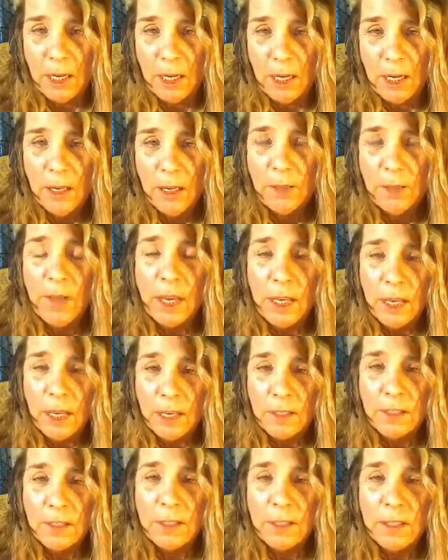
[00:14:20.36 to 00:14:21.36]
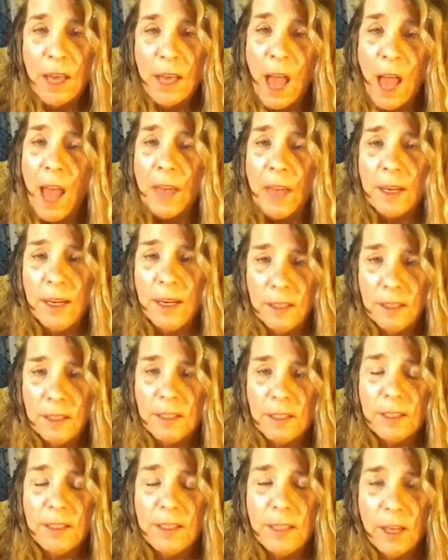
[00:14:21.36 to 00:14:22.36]
that is not
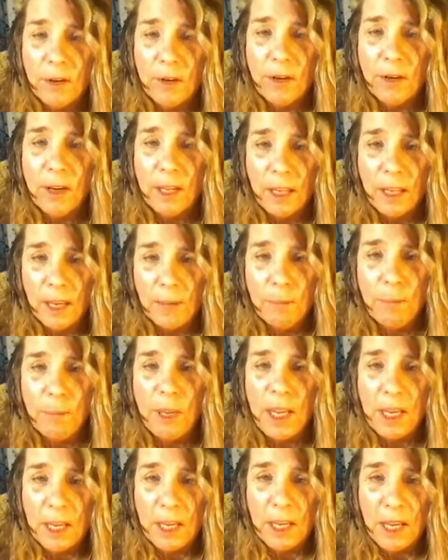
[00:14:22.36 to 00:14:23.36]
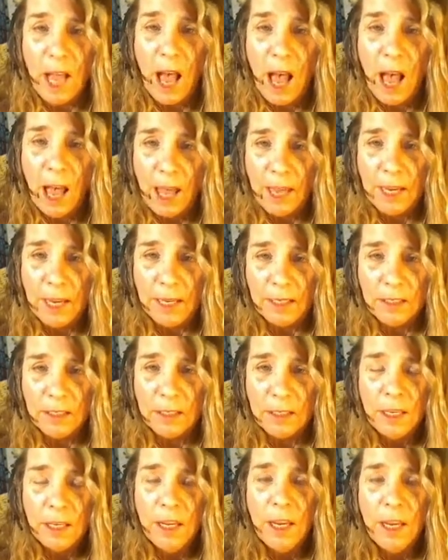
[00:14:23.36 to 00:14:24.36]
necessarily being kind
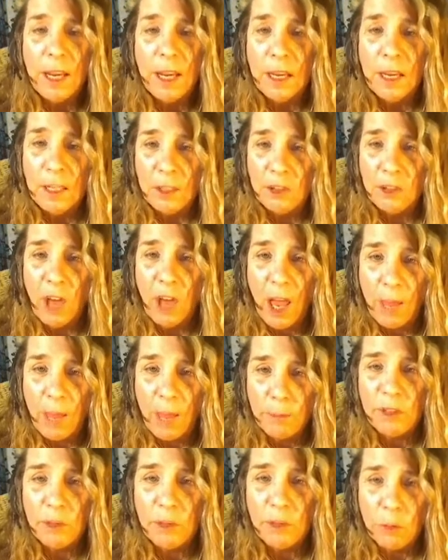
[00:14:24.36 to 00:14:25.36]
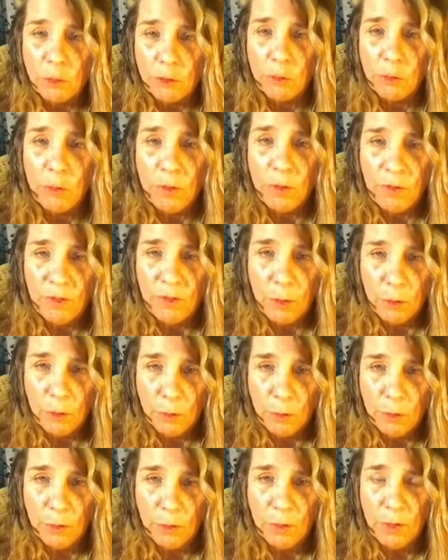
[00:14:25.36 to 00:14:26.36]
in a job search
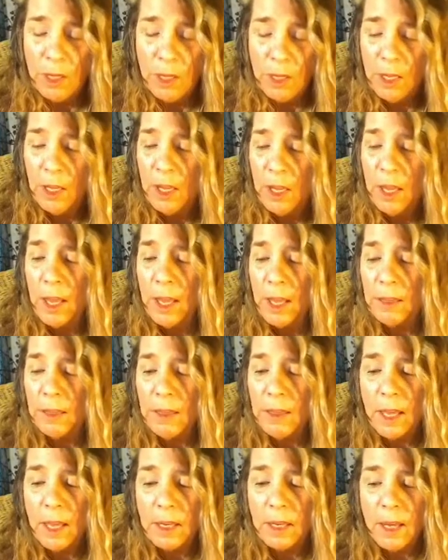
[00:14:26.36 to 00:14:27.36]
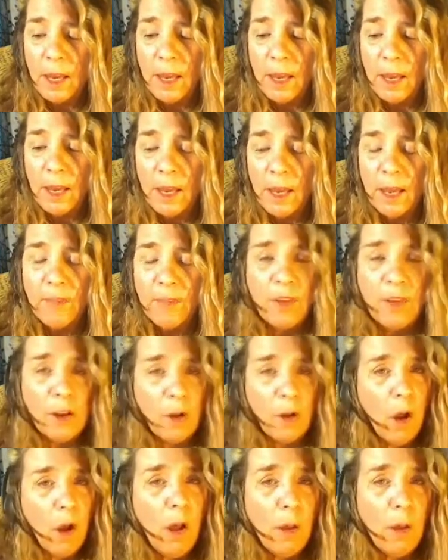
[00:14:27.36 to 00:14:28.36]
review, and that if at
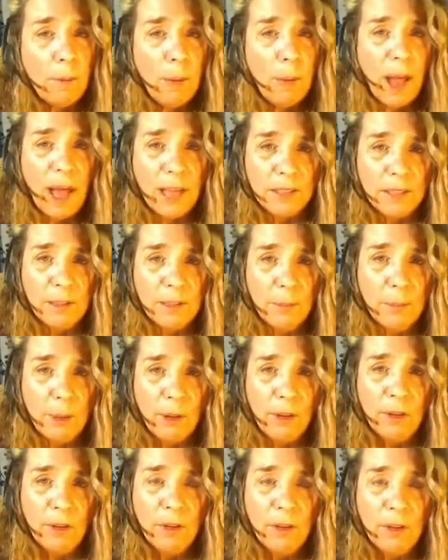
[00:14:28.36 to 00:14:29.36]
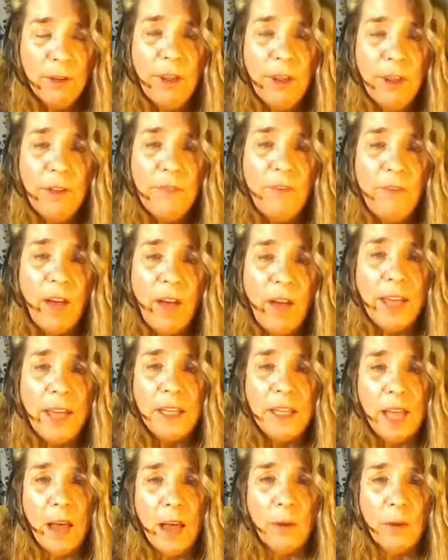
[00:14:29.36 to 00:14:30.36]
all possible, find
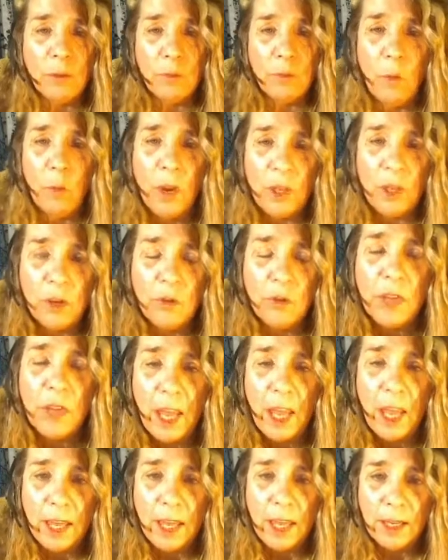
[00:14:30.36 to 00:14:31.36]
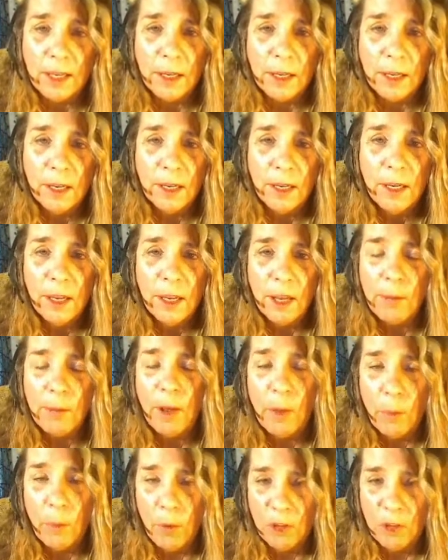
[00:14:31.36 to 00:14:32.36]
out what you can
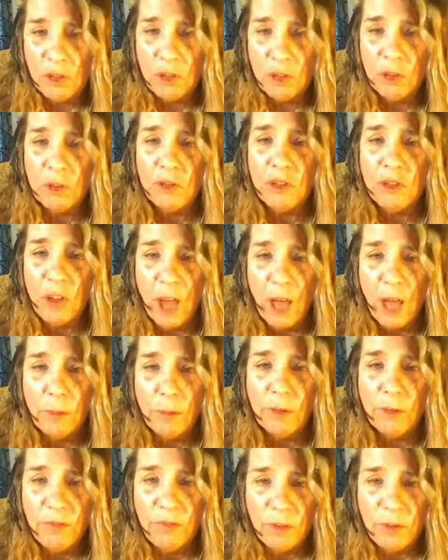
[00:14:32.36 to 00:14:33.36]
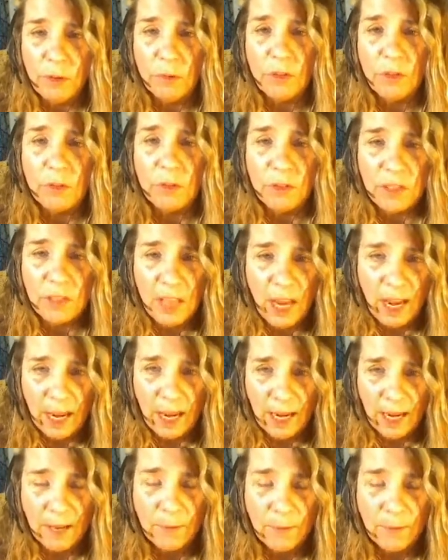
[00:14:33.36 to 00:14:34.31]
about what your job reviews are saying.